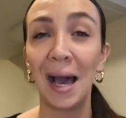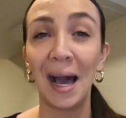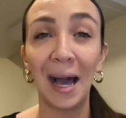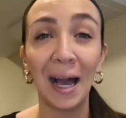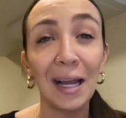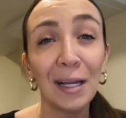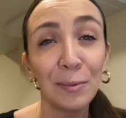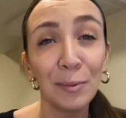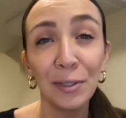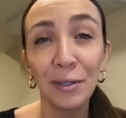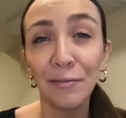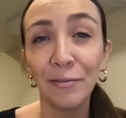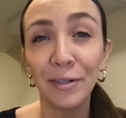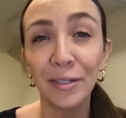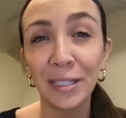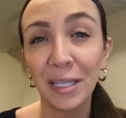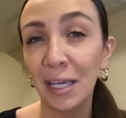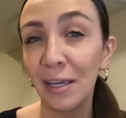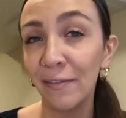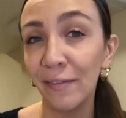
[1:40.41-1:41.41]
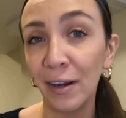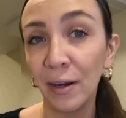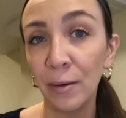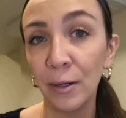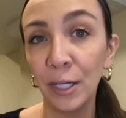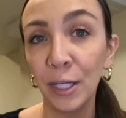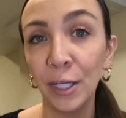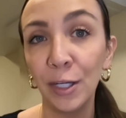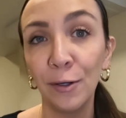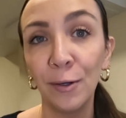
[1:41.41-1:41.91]
I wouldn't risk it if I were
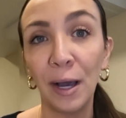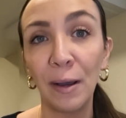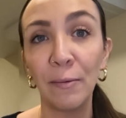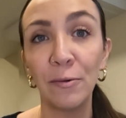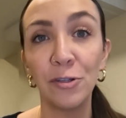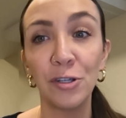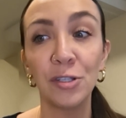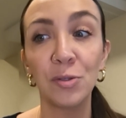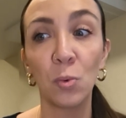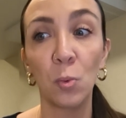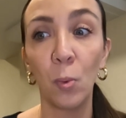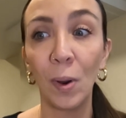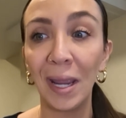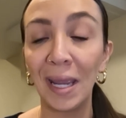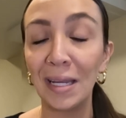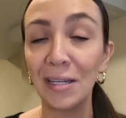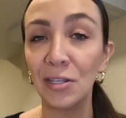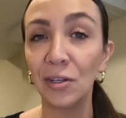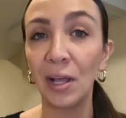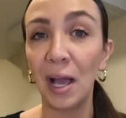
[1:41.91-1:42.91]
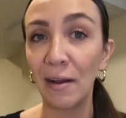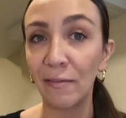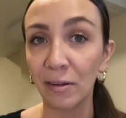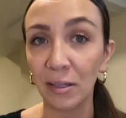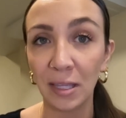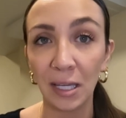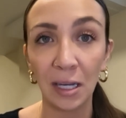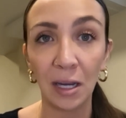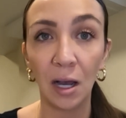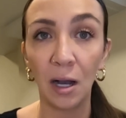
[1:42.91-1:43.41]
you. I would just wait until
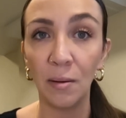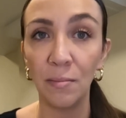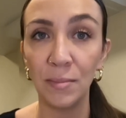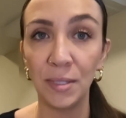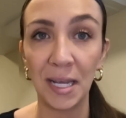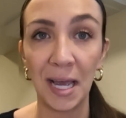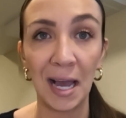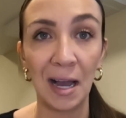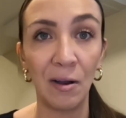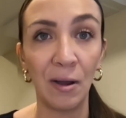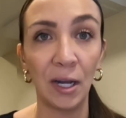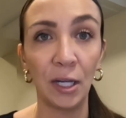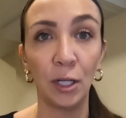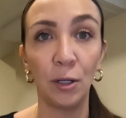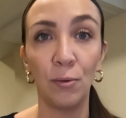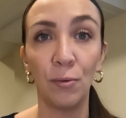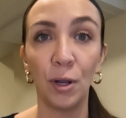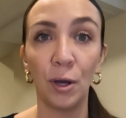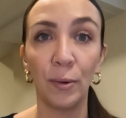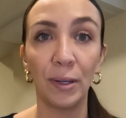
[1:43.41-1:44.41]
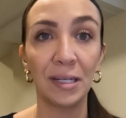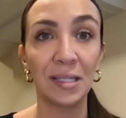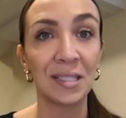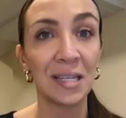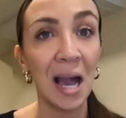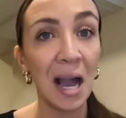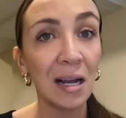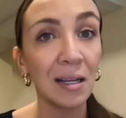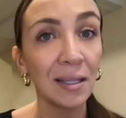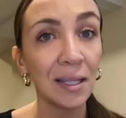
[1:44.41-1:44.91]
everything comes out and you know
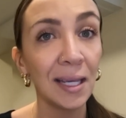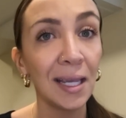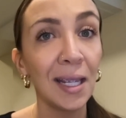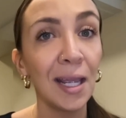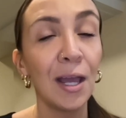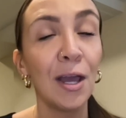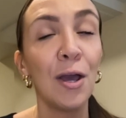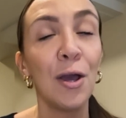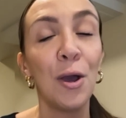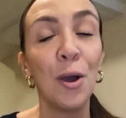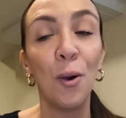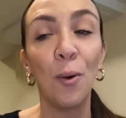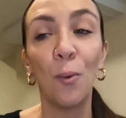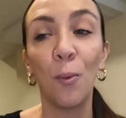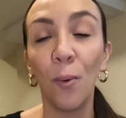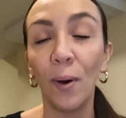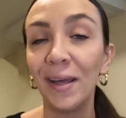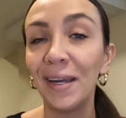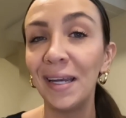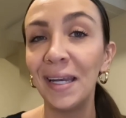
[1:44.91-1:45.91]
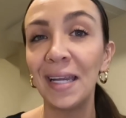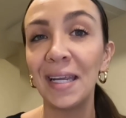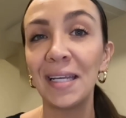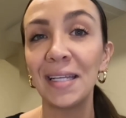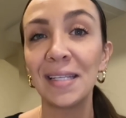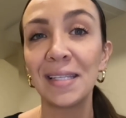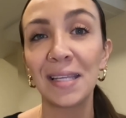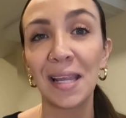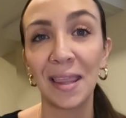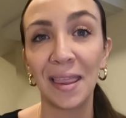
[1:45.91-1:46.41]
exactly what it
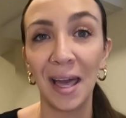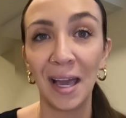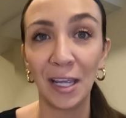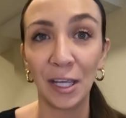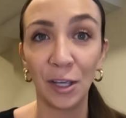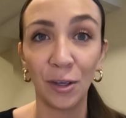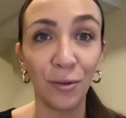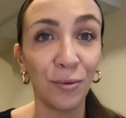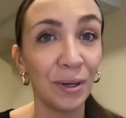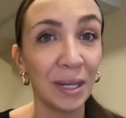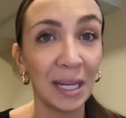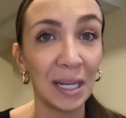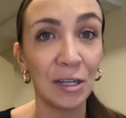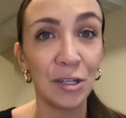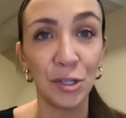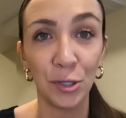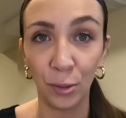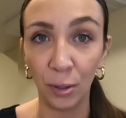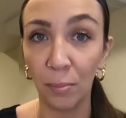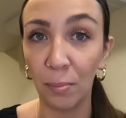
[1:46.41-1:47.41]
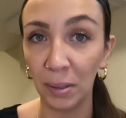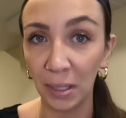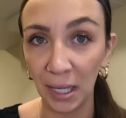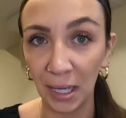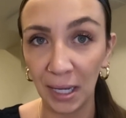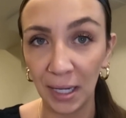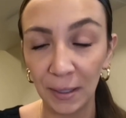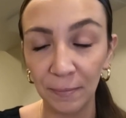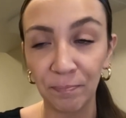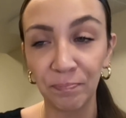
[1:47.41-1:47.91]
is that you need to
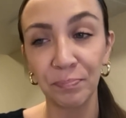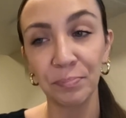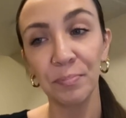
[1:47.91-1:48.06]
apply.